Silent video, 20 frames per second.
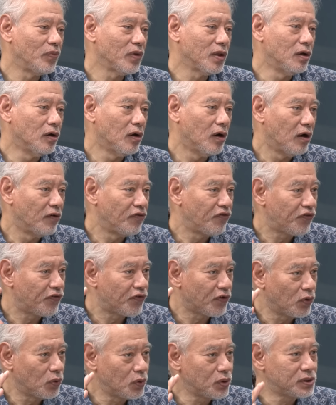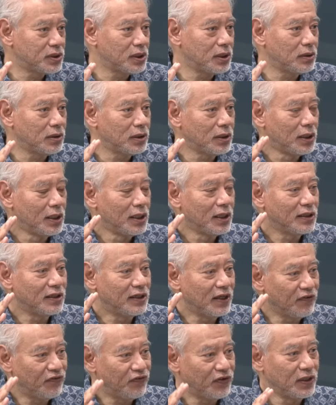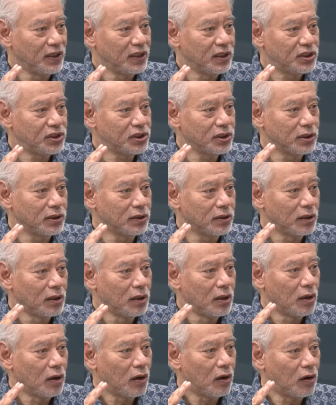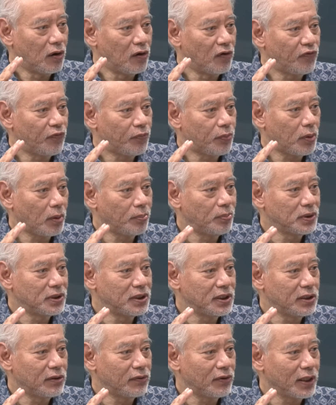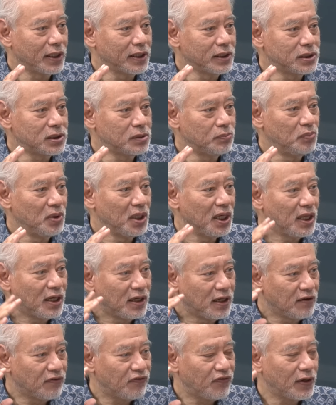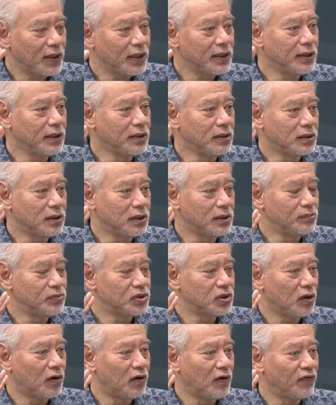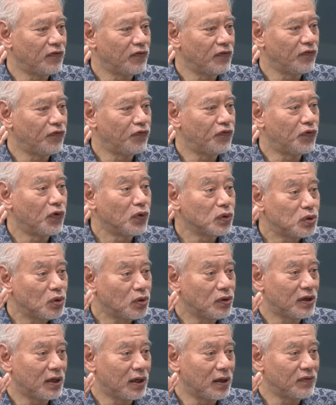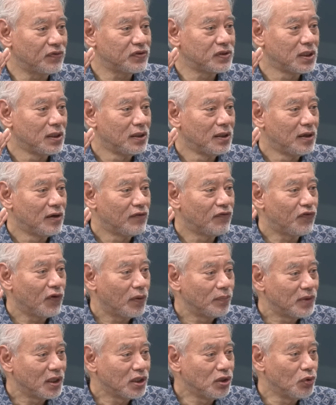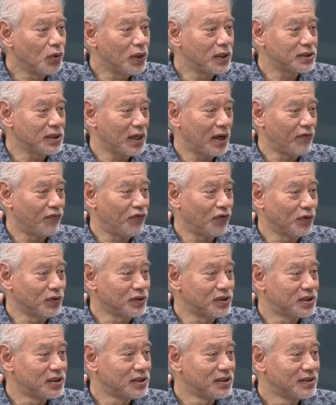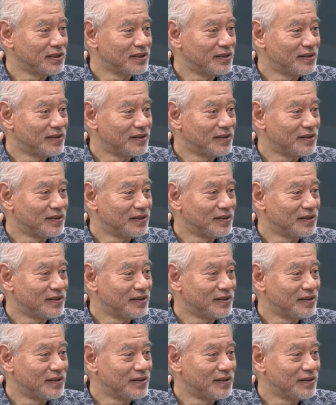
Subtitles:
you know, a frozen definition of property rights being defined in terms of photographs from the US Air Force,